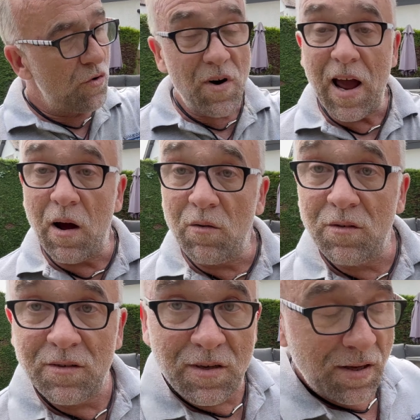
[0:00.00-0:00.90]

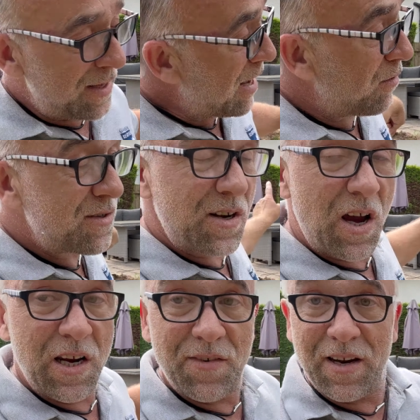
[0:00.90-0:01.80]
around the
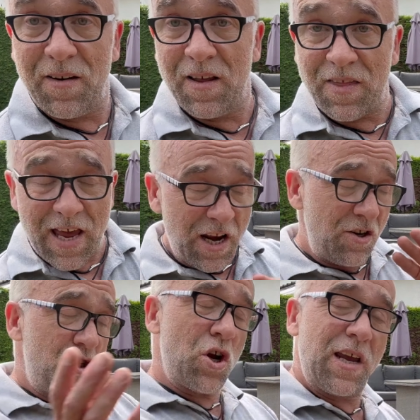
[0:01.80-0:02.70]
outside of it,
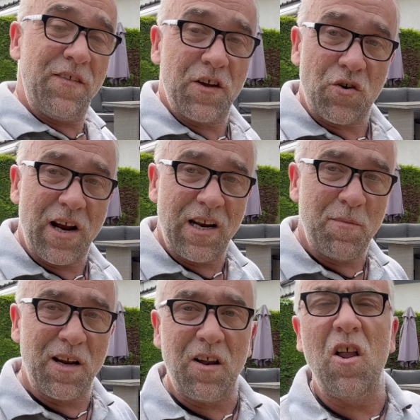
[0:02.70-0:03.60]
then chucking the grey in the
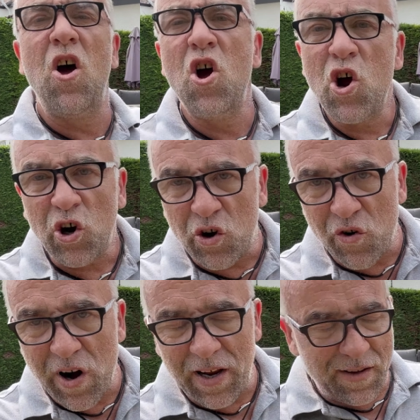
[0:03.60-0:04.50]
middle,
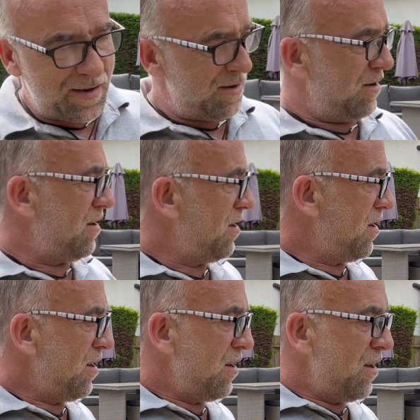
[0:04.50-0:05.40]
great.
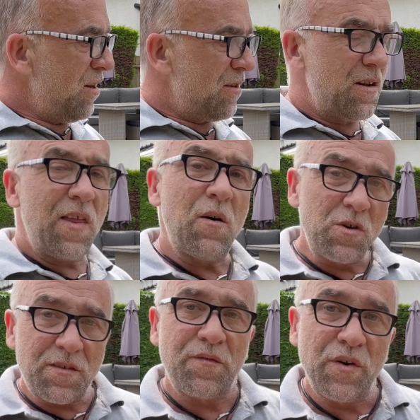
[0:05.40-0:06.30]
So that
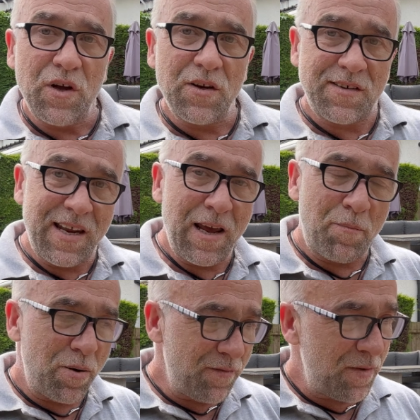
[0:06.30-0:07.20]
was the first
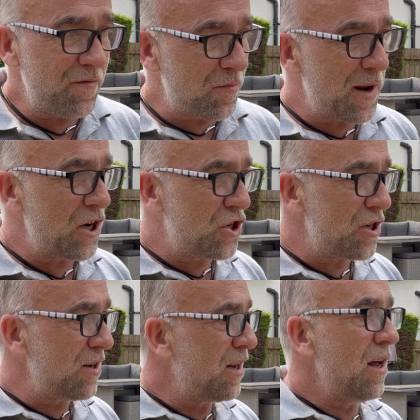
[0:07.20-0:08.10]
tip of
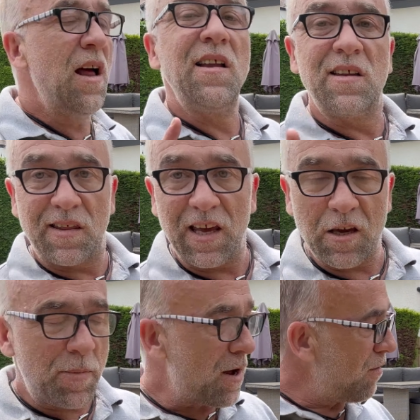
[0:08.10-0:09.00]
information to think
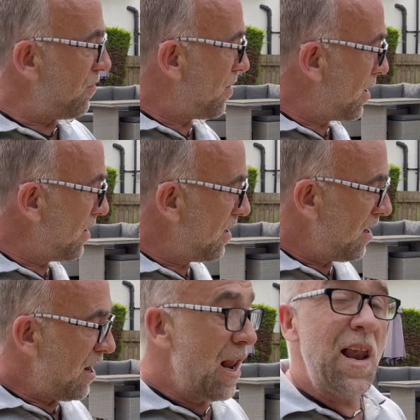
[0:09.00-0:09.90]
about. Right,
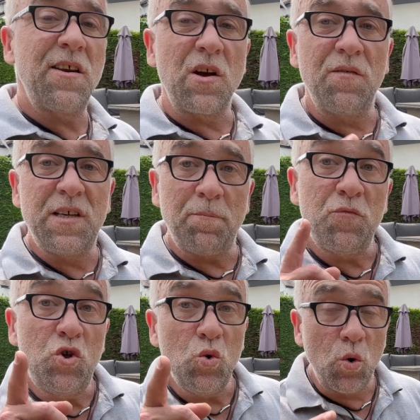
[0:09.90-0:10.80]
let's go for tip
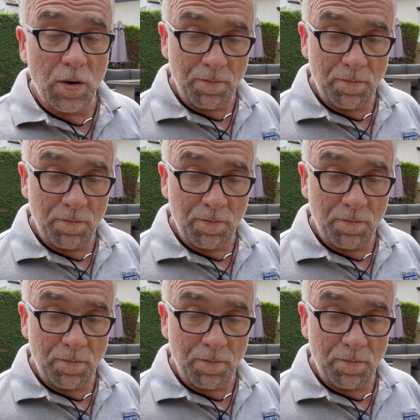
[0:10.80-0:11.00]
two.